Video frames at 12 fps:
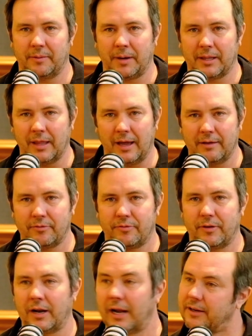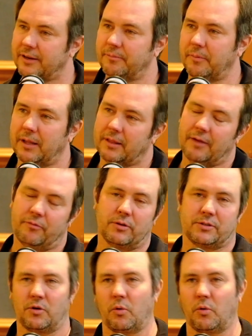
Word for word: of my life and i didn't my life wasn't